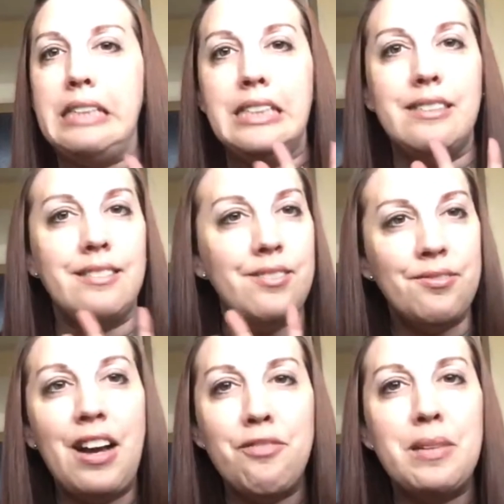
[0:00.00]
in
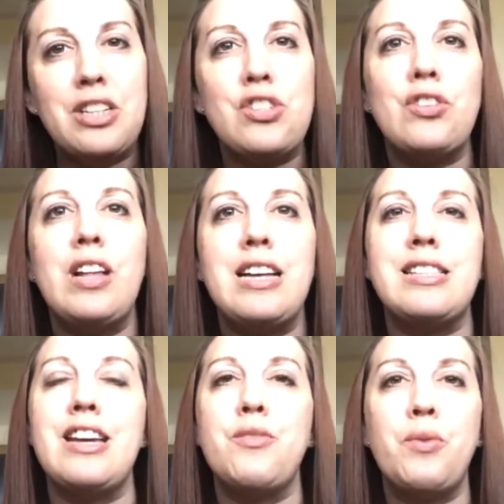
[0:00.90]
5 minutes or
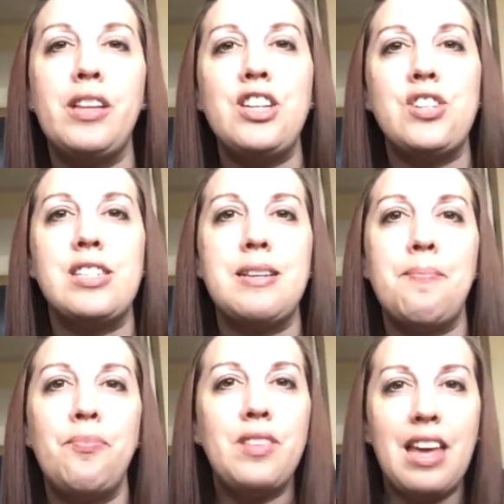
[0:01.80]
less and really just
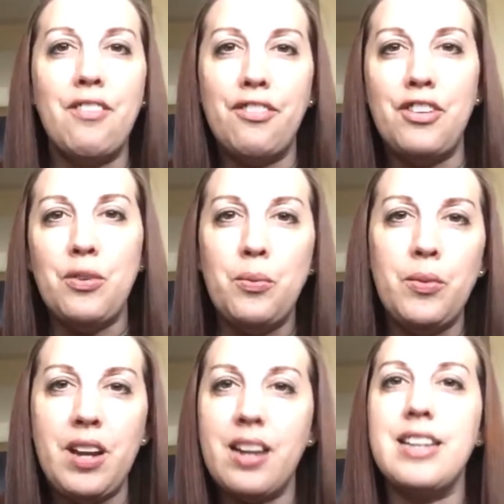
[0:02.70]
give a few
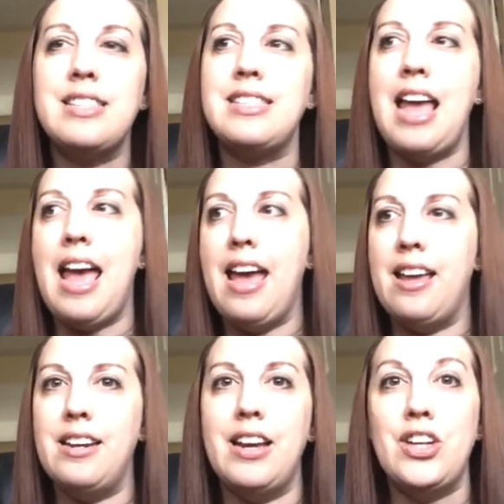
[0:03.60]
nuggets
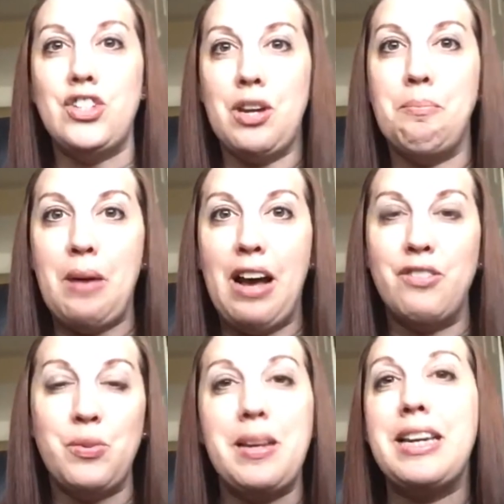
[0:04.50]
and jump off
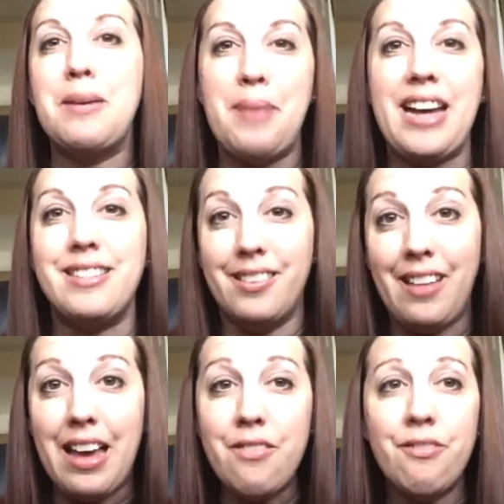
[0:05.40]
so we can get back to
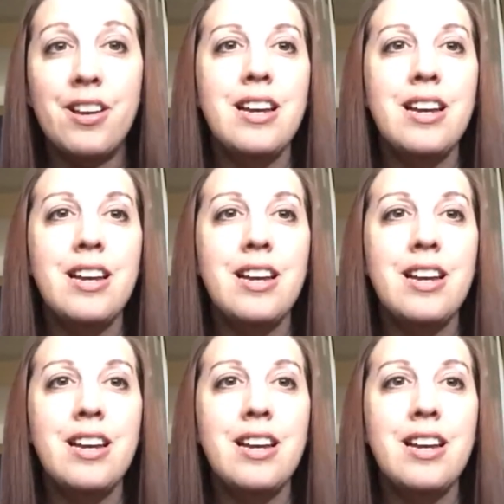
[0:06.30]
life.